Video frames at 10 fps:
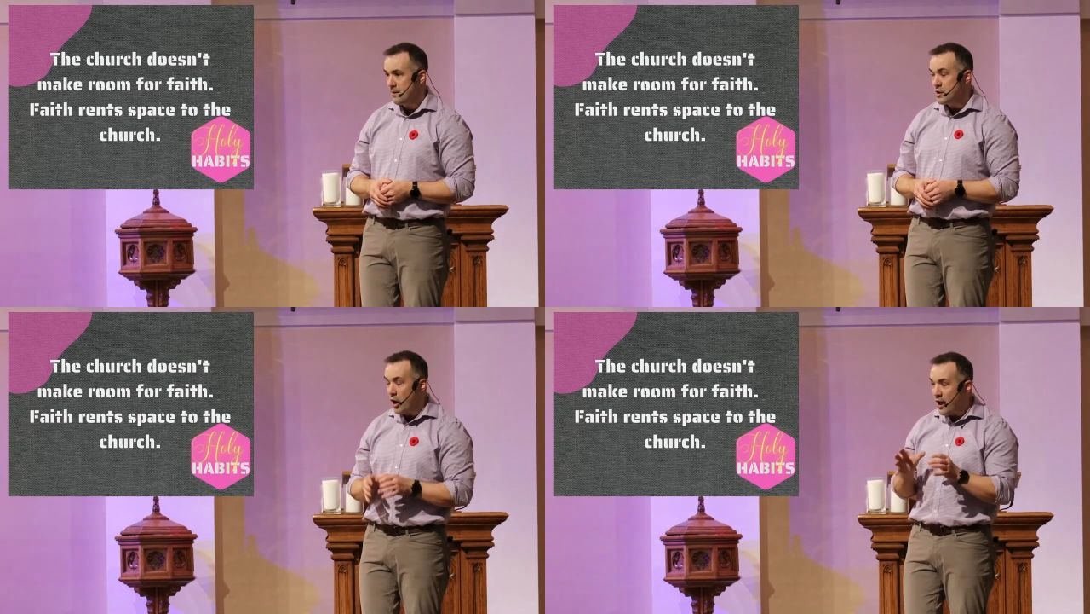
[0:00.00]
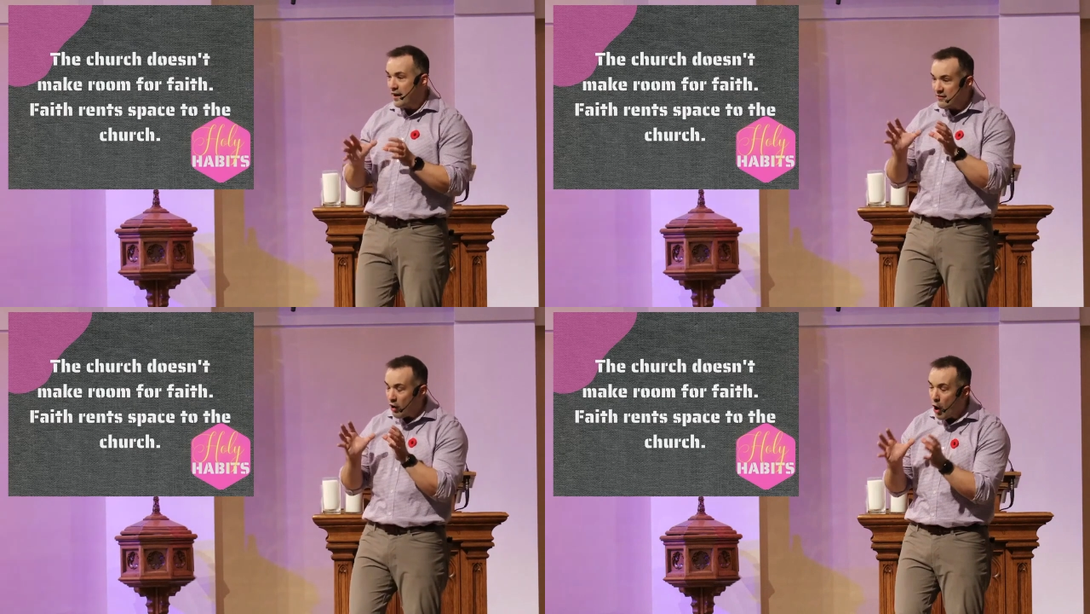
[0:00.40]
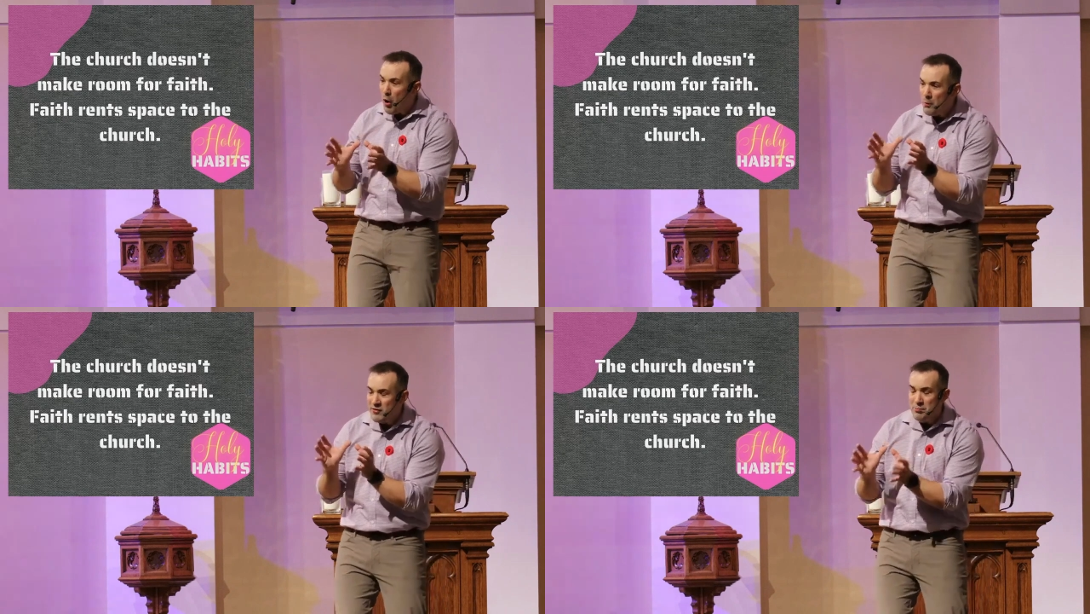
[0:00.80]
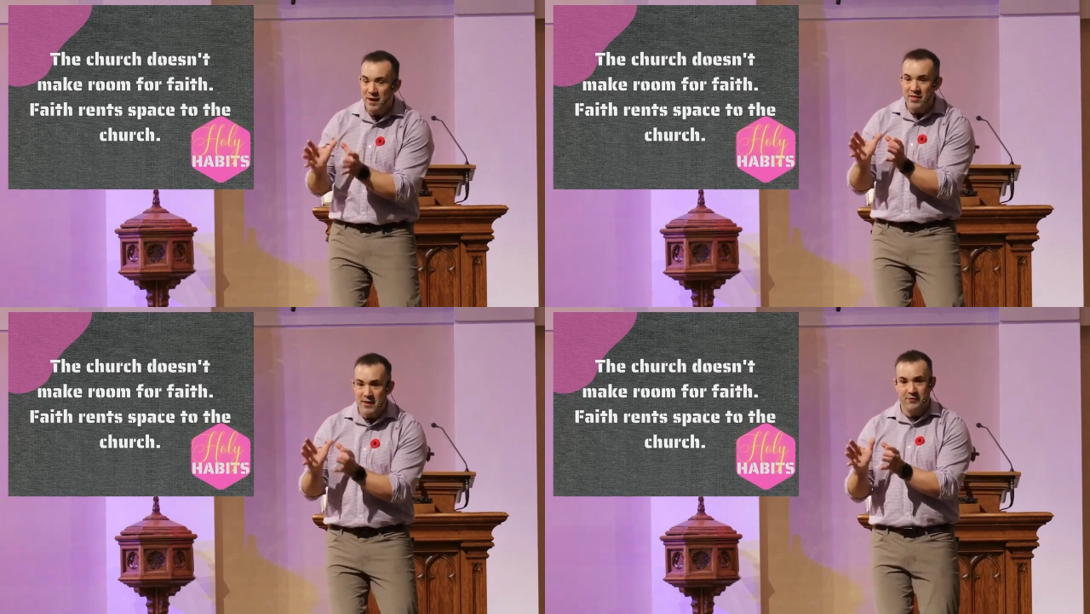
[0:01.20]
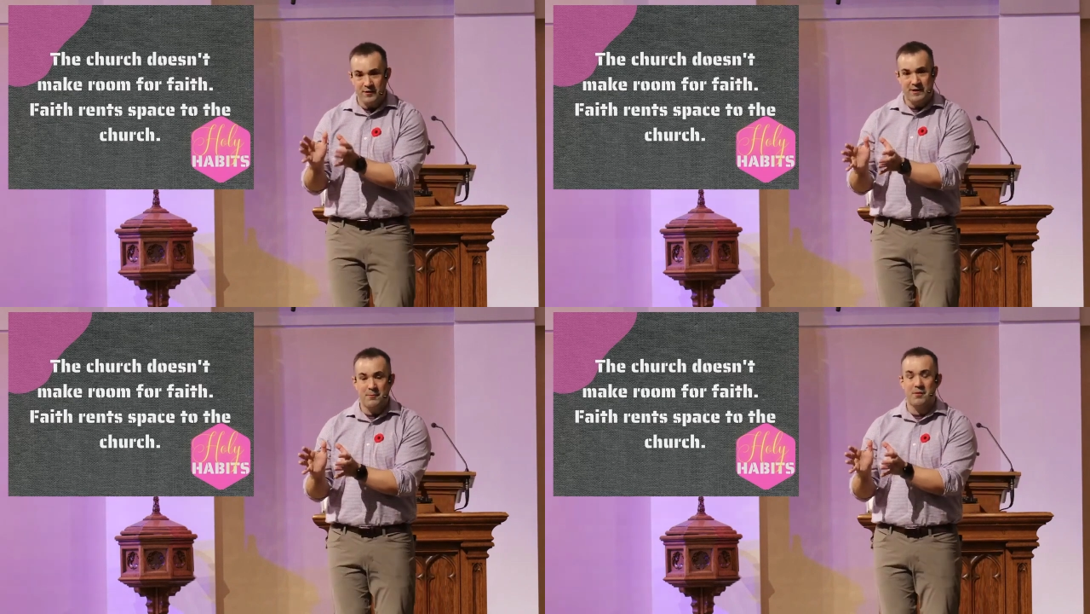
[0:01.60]
God has always been there for
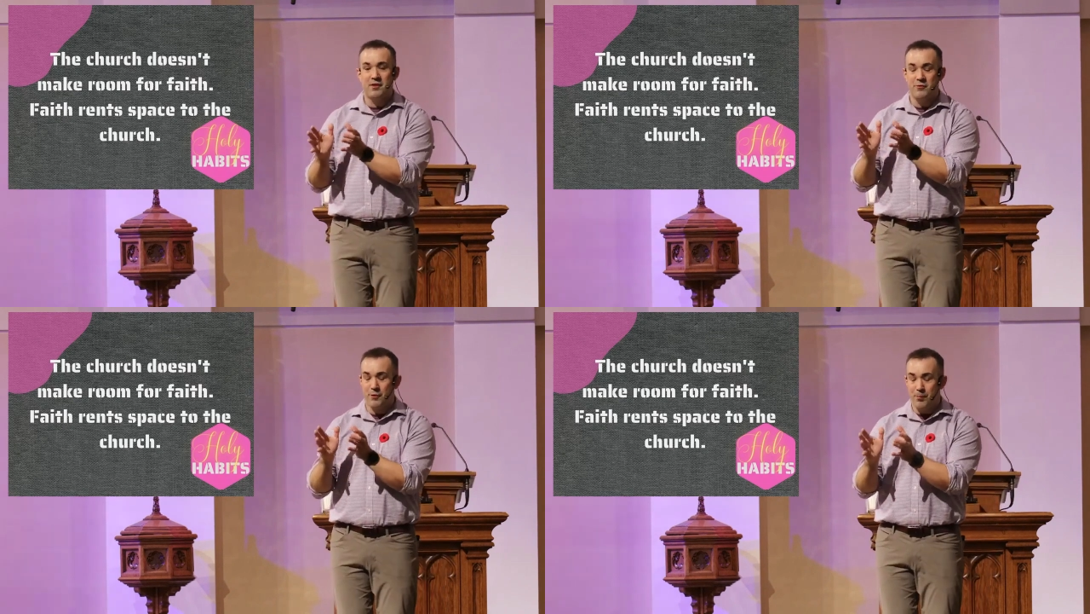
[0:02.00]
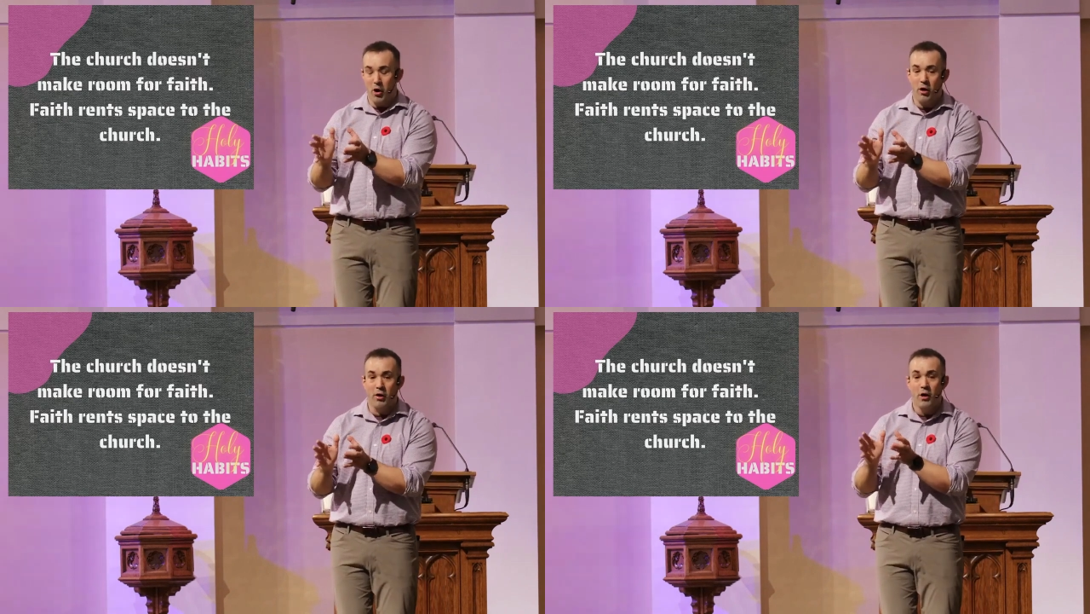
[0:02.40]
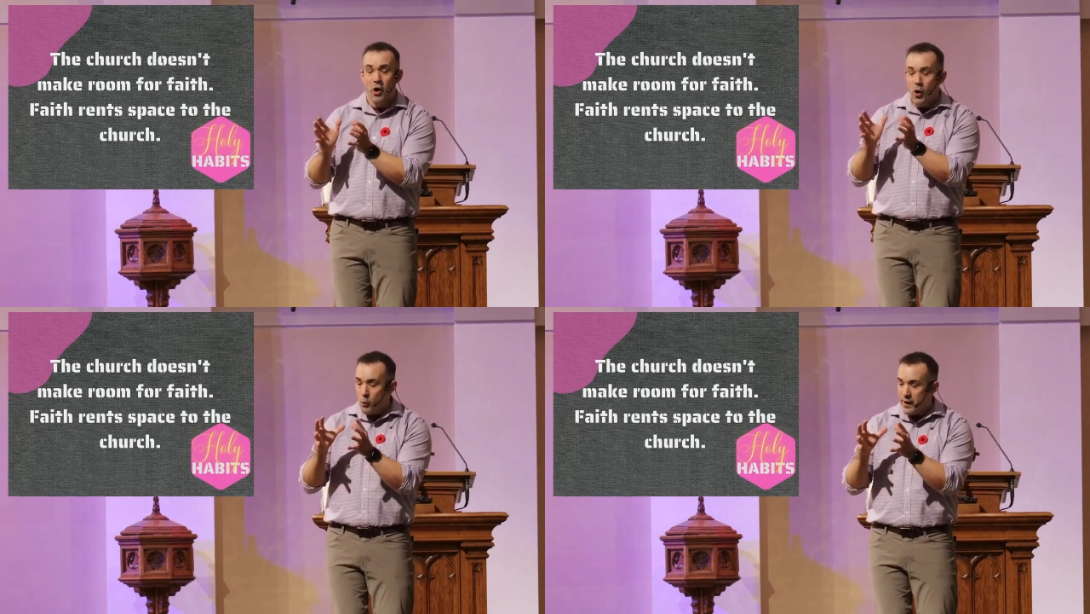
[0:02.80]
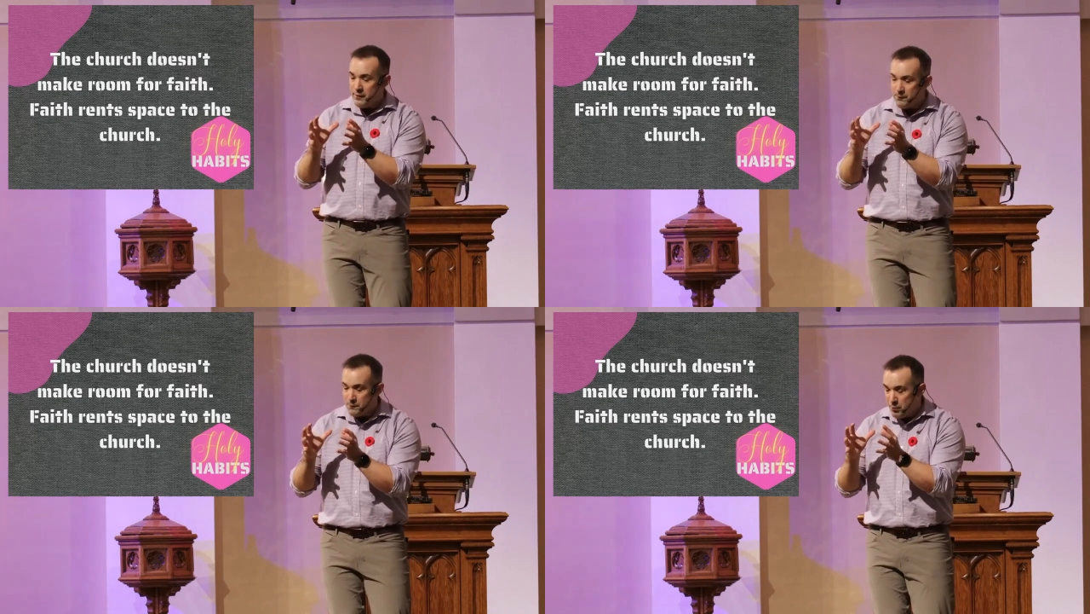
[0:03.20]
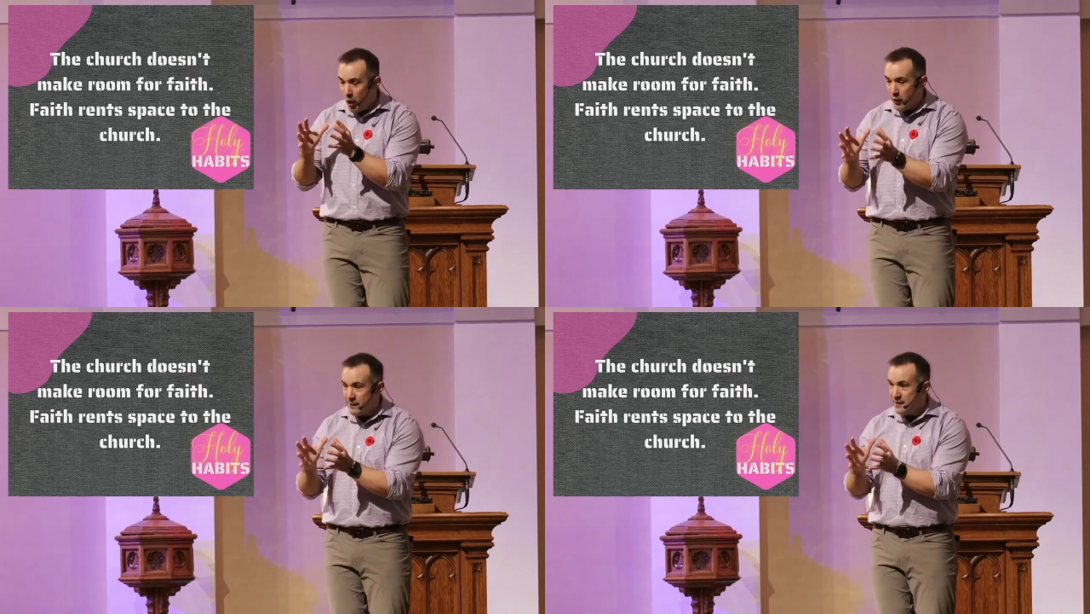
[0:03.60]
Timothy, for Paul, when
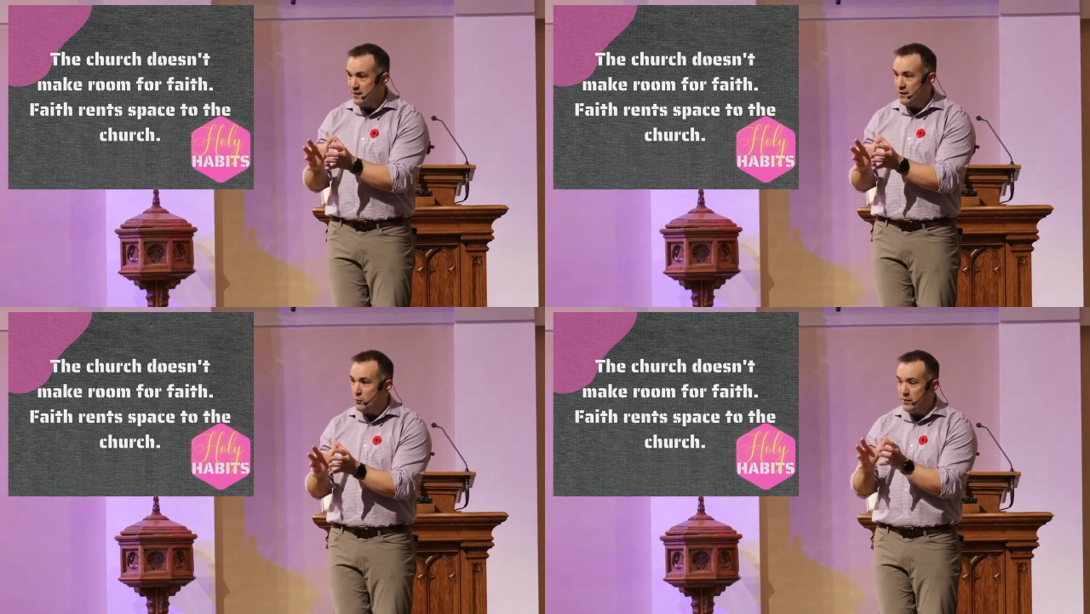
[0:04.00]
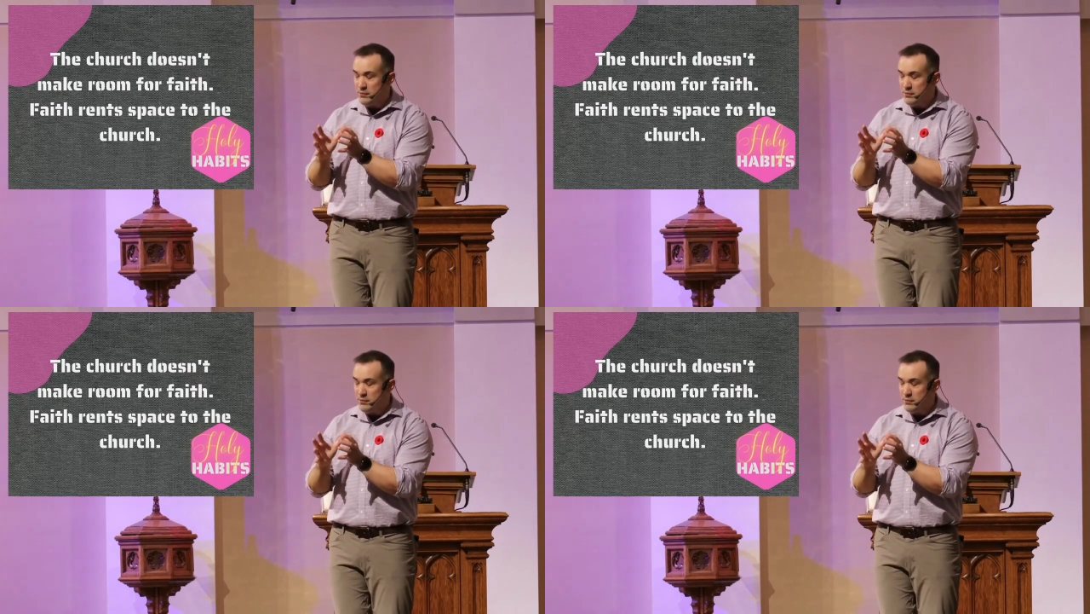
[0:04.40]
Paul needed it. When